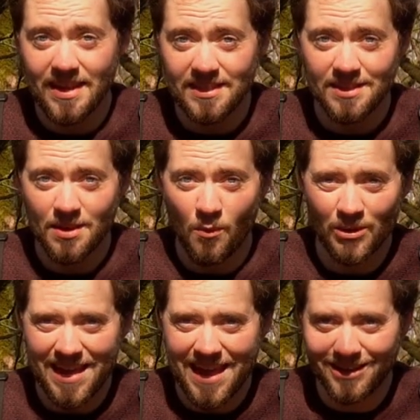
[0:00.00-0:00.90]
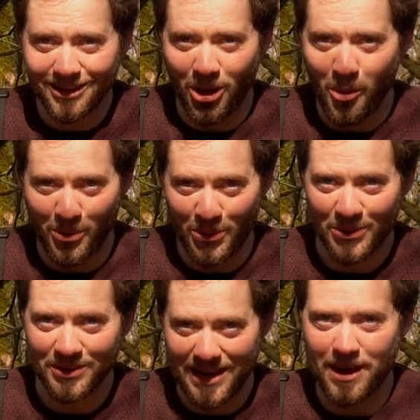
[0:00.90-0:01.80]
this was a global
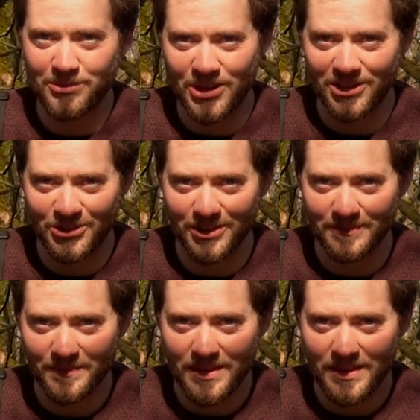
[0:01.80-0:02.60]
game changer,